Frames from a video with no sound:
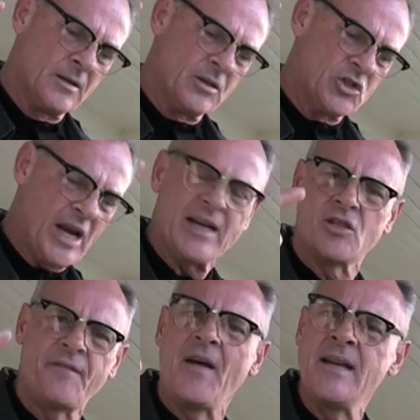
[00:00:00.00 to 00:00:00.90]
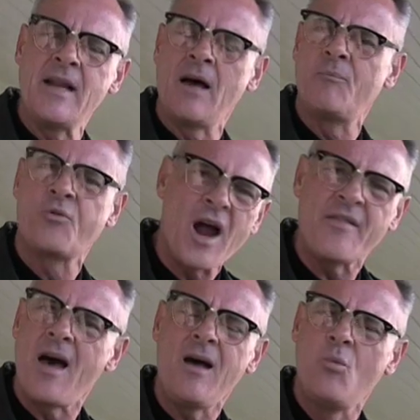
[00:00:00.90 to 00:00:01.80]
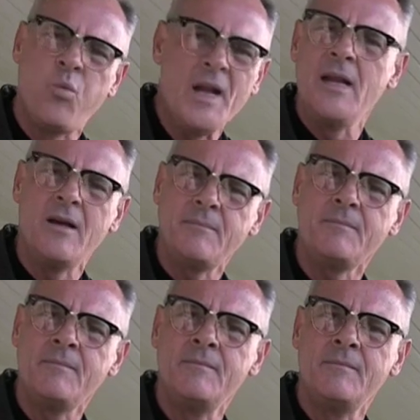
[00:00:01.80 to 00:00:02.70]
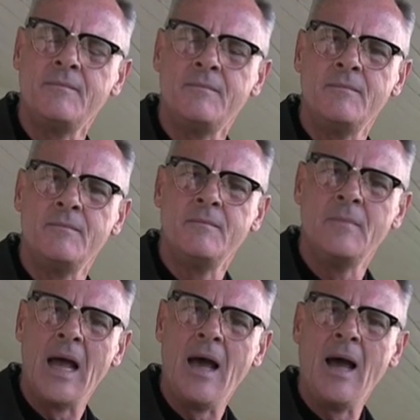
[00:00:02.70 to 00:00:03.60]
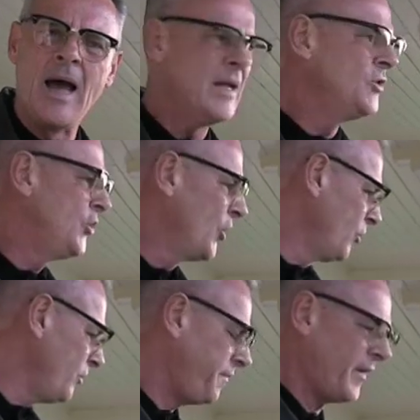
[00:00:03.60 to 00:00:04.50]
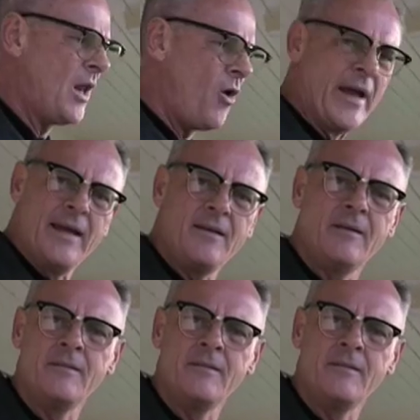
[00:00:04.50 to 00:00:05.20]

sex offender brother, William, and you for lying.